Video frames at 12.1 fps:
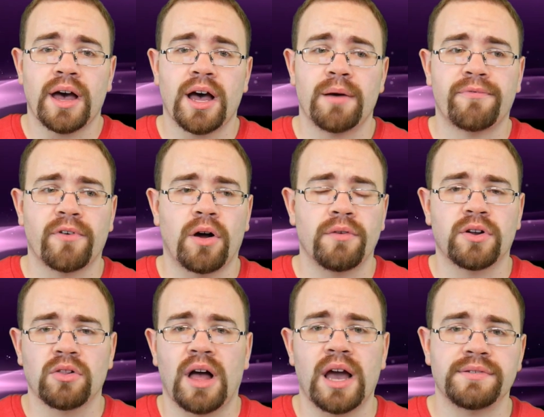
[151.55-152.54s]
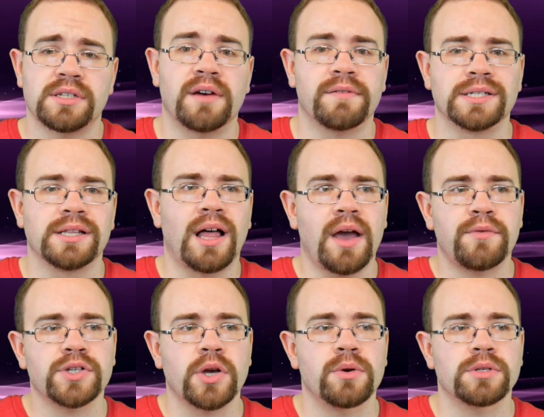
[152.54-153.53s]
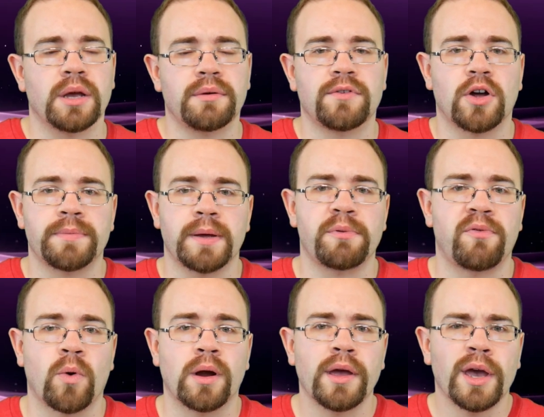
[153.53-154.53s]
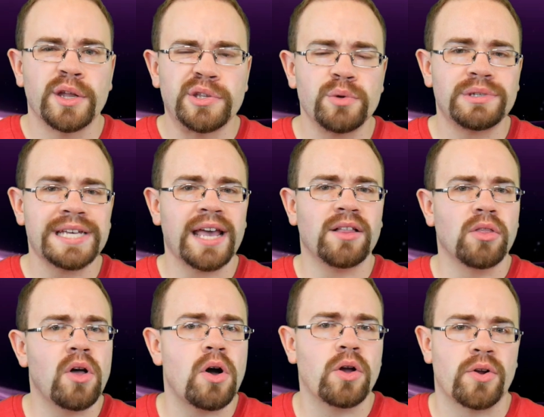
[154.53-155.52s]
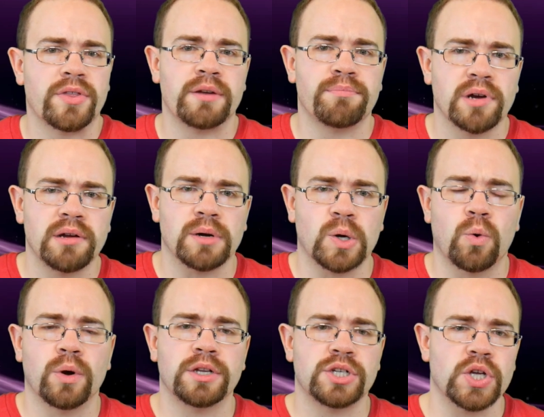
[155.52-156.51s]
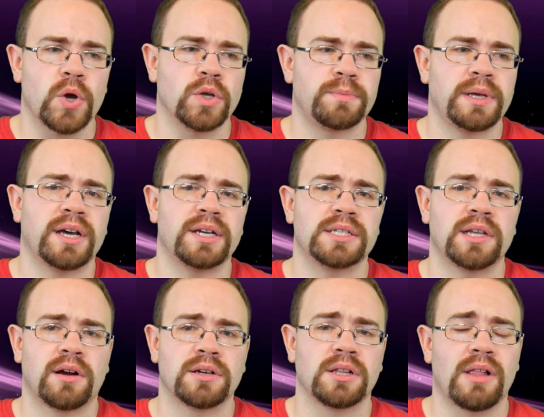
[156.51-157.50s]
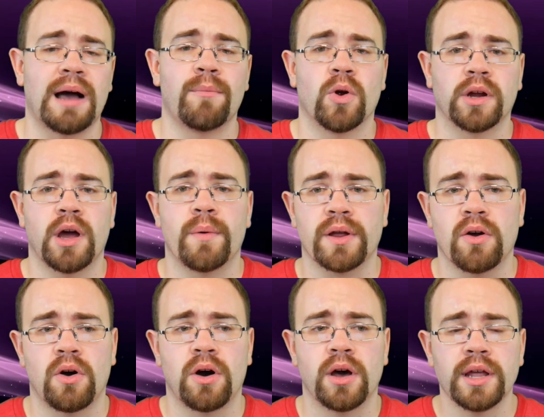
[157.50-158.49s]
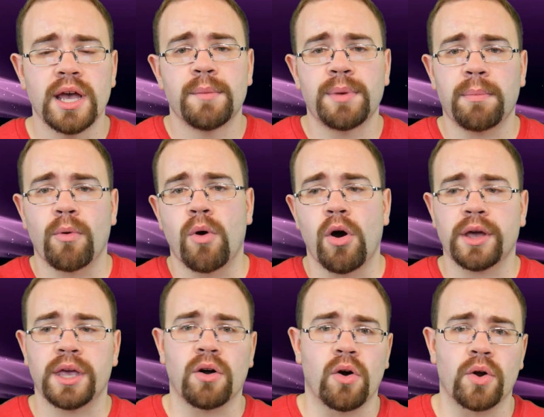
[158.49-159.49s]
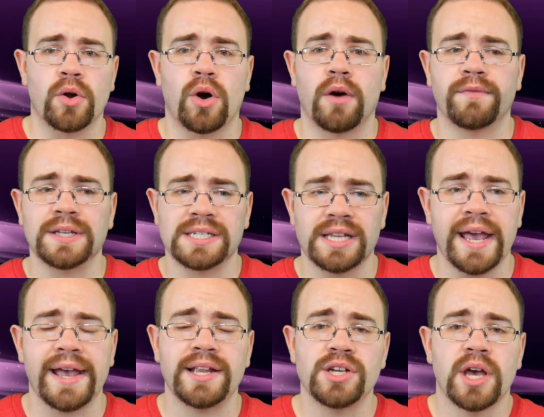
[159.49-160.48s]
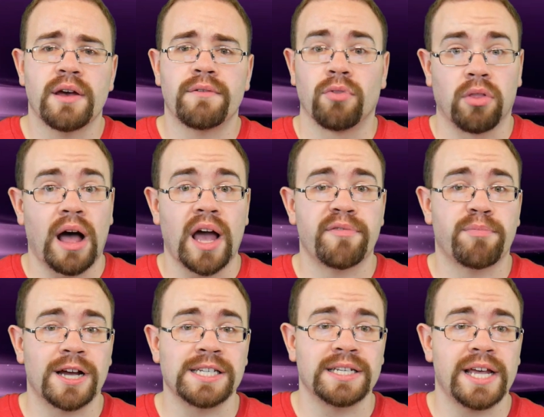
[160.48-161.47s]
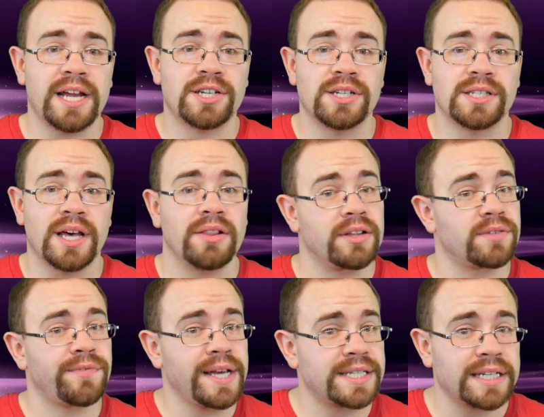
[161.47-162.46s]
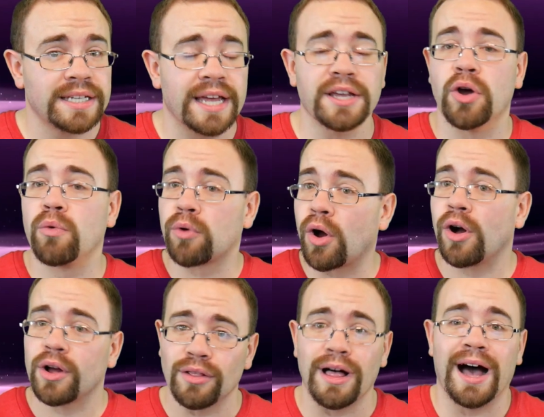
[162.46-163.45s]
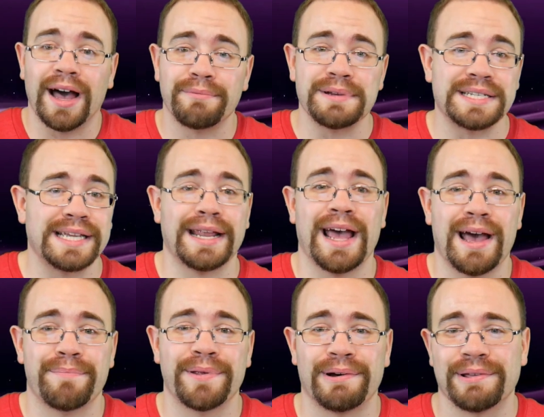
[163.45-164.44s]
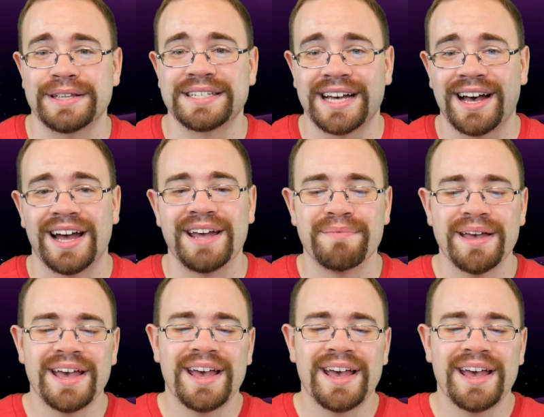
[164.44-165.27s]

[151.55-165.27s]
um, for all their live stuff, because live shows, like we've talked about before, do take longer than pre-recorded shows because there is a lot more going on, people walking on and off the stage, live presentations that, let's face it, can go wrong a lot. We see it happen all the time.